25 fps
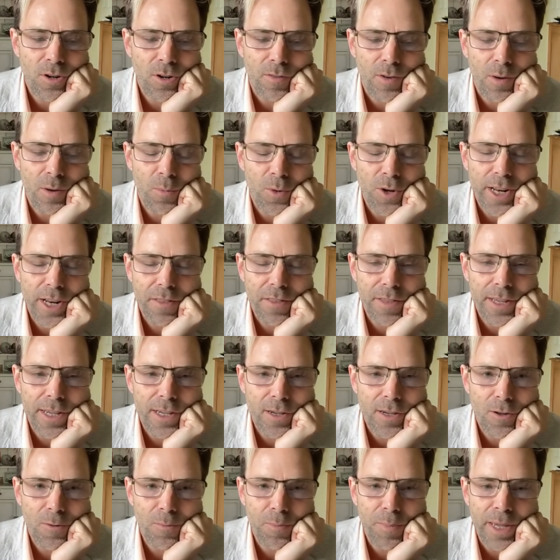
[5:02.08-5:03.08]
of, and what I
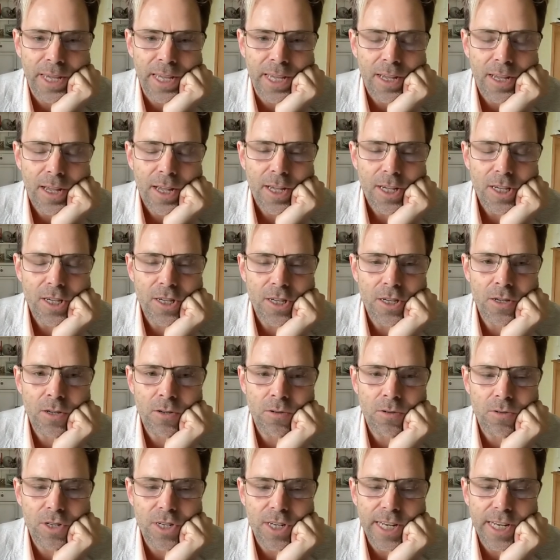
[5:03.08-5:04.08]
think could be
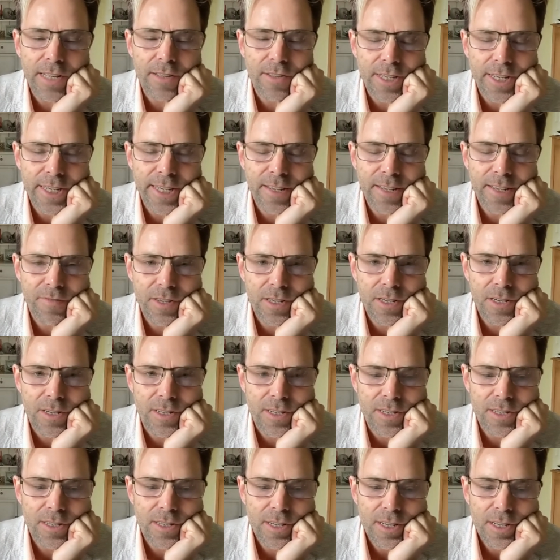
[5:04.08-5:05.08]
hugely
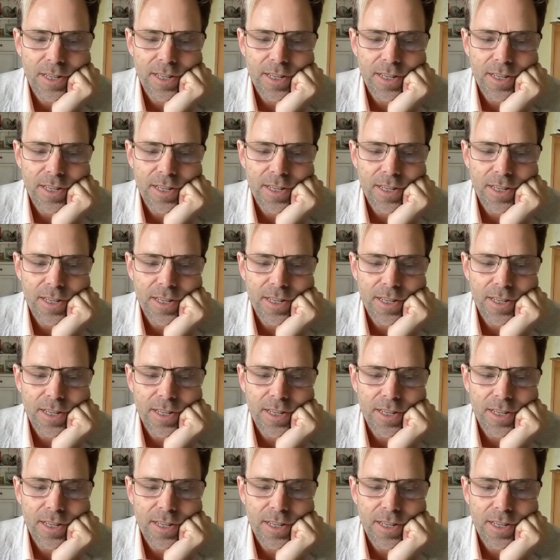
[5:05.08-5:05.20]
significant